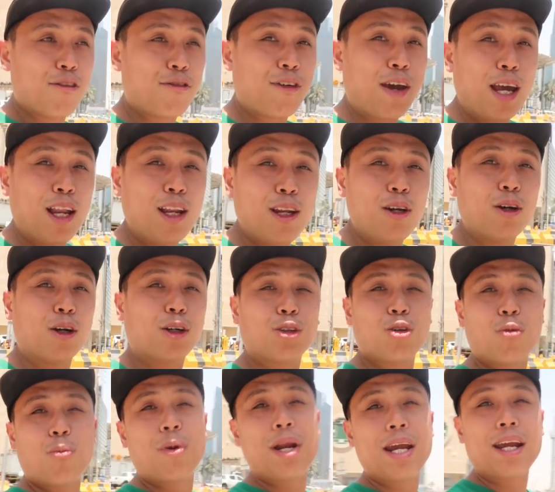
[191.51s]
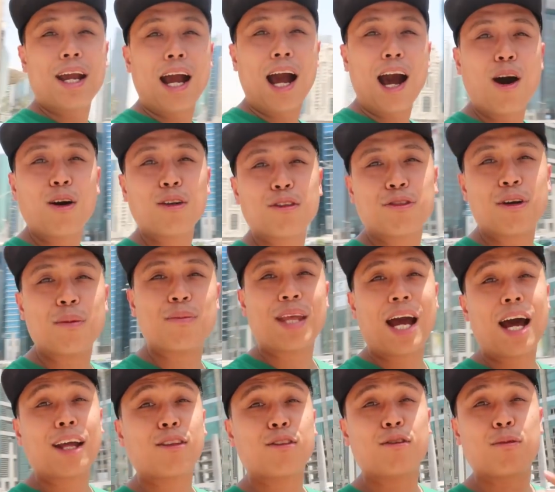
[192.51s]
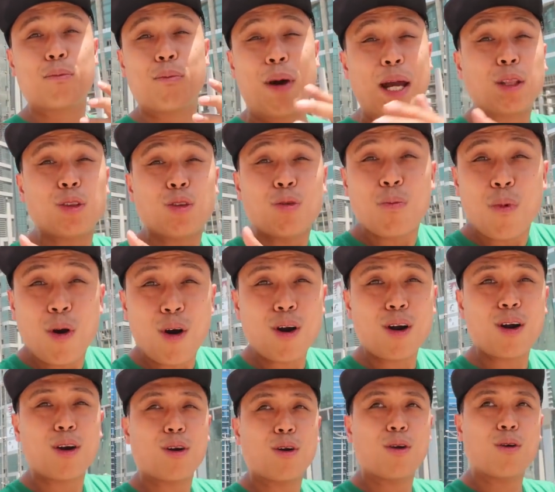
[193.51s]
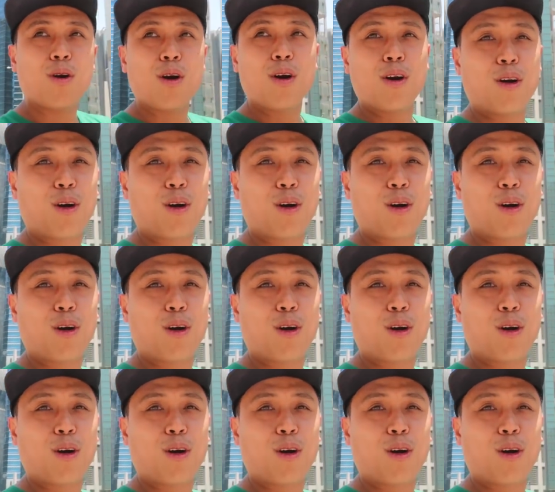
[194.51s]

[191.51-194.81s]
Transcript: failure to break out from that by tomorrow